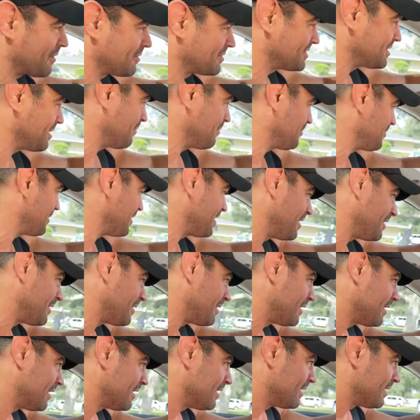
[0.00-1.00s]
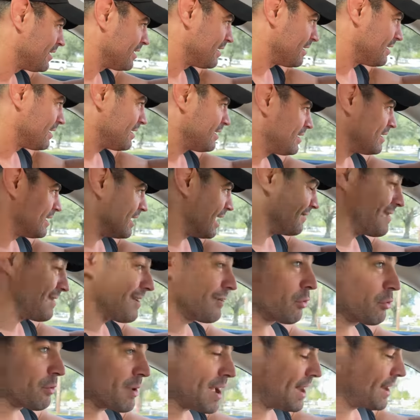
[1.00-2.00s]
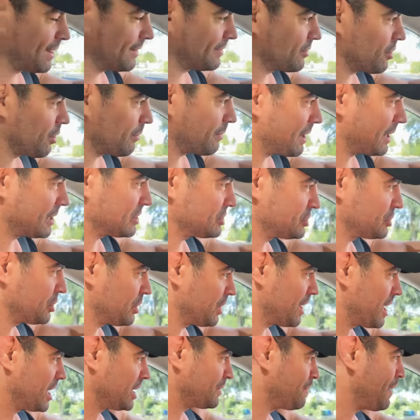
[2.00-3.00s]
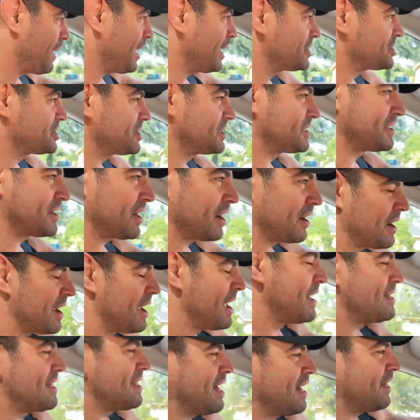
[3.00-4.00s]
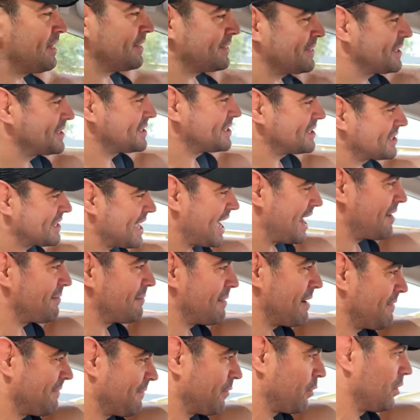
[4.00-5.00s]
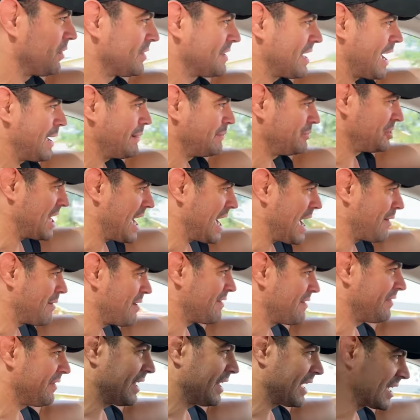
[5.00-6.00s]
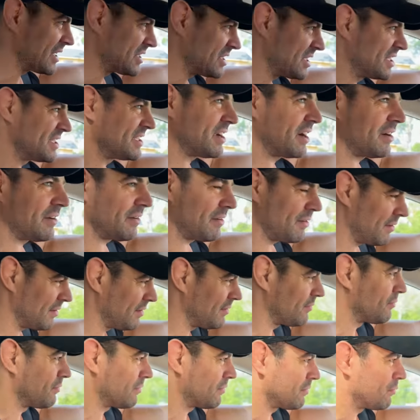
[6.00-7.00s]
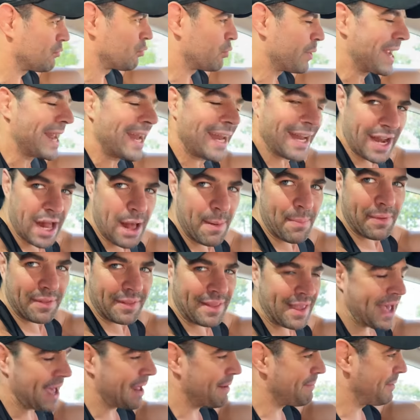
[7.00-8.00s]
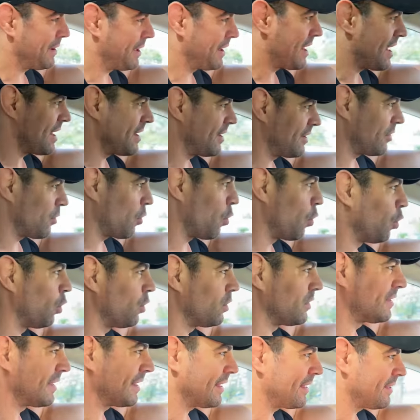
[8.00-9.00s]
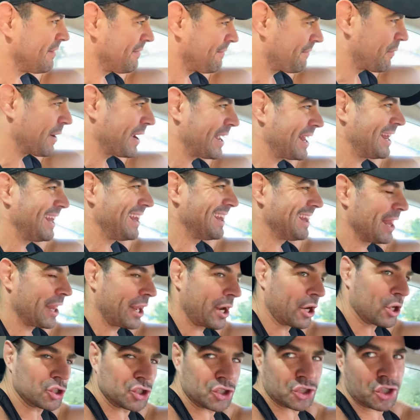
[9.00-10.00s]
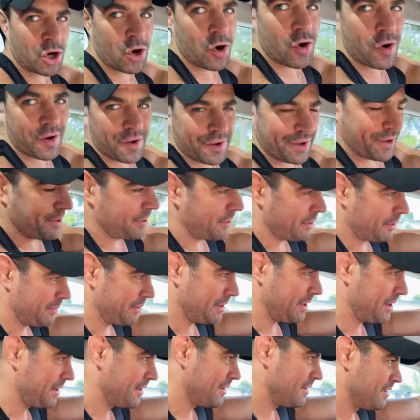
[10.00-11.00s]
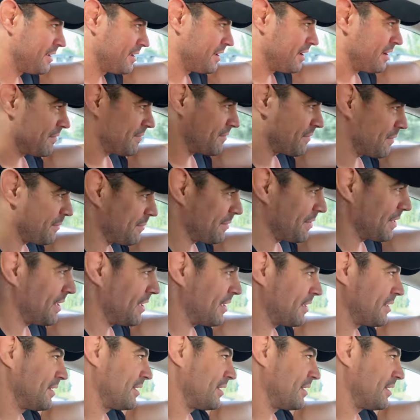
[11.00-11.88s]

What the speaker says: or something. I've never read it though, but I probably should start. Now that this is kind of my full-time job, I feel like I should start reading up a tad bit on old freaking literature, you know what I mean, from the